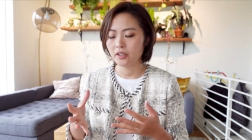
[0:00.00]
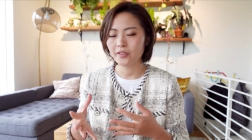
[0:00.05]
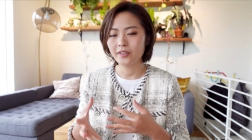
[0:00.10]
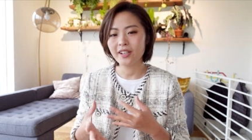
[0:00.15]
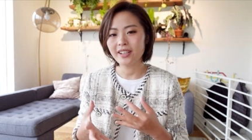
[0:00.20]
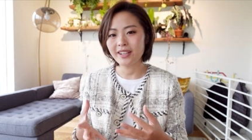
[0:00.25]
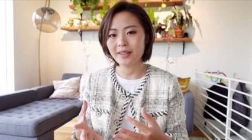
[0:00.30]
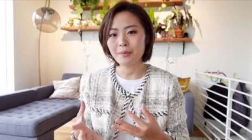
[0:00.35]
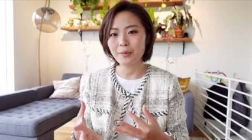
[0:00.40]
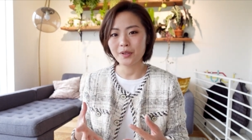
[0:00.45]

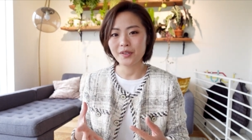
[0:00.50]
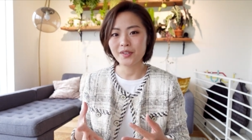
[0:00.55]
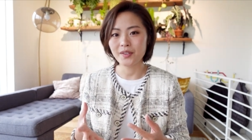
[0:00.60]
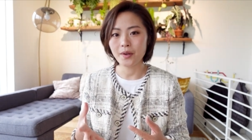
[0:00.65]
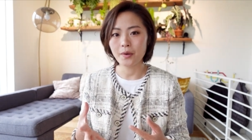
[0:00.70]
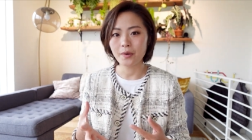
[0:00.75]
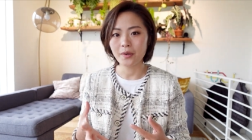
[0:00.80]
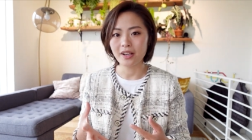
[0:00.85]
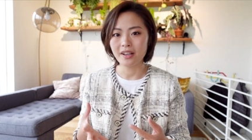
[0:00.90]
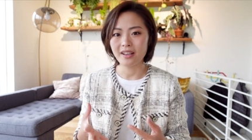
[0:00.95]
creating
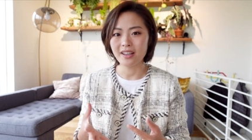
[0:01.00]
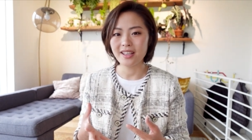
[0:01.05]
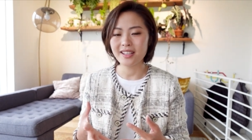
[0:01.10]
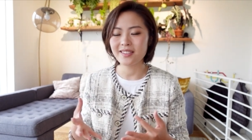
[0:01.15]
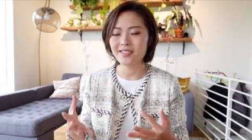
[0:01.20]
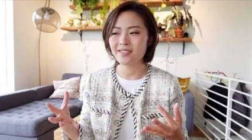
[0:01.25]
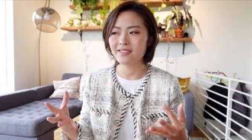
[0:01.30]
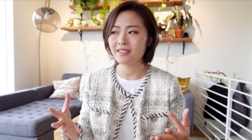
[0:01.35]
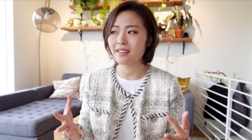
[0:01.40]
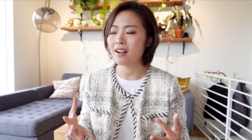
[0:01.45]
persona
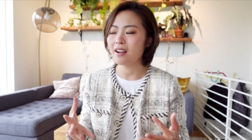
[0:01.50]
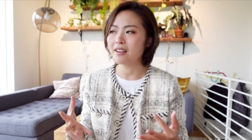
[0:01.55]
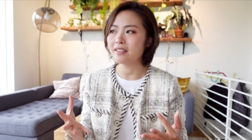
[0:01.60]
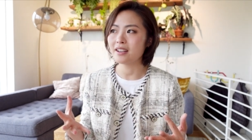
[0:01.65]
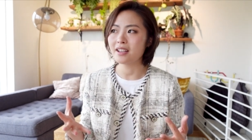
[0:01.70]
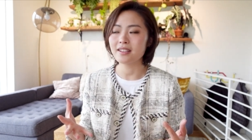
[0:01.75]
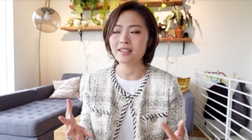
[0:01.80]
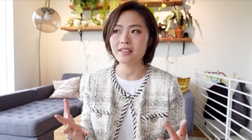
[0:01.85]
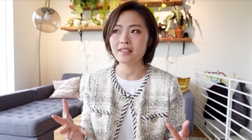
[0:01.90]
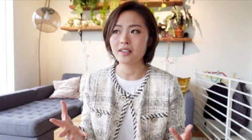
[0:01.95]
is not
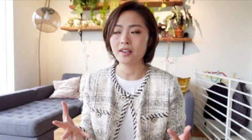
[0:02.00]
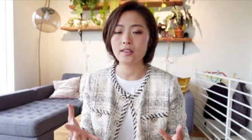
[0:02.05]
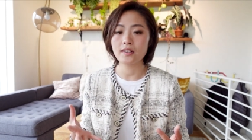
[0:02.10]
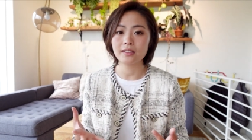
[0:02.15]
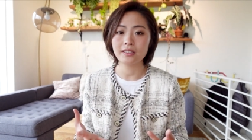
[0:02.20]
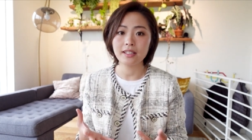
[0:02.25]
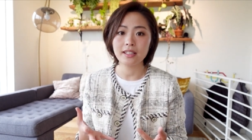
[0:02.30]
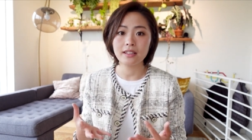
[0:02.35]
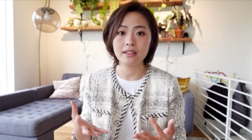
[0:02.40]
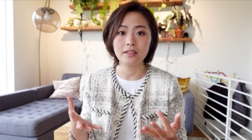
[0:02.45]

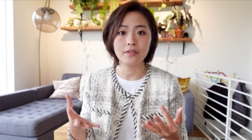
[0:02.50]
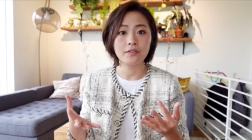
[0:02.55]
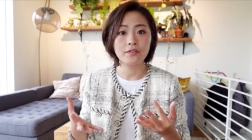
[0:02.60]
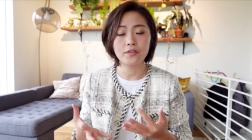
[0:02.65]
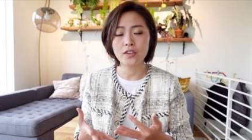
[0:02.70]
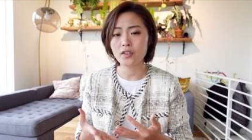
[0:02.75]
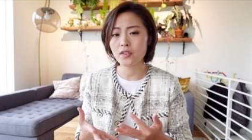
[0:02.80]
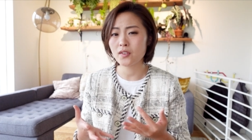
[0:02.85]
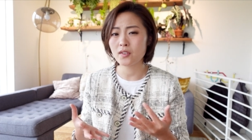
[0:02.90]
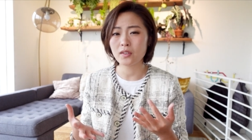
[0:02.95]
necessarily the
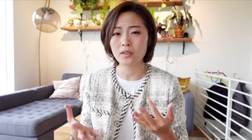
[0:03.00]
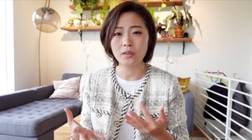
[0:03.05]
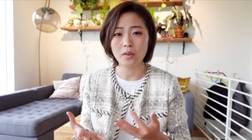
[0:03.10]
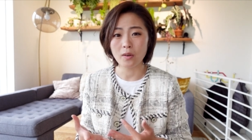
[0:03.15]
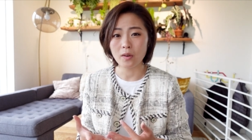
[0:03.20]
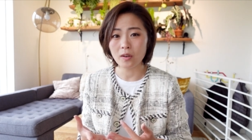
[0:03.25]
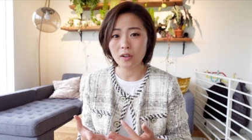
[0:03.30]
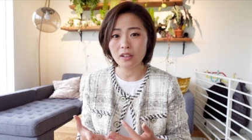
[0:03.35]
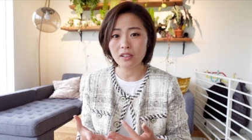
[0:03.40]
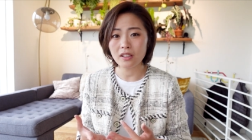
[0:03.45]
first
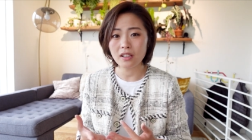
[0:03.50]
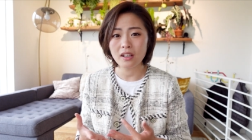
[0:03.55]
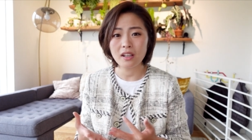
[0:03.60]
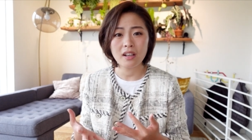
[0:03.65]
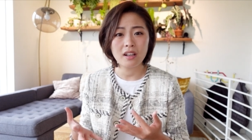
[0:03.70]
goal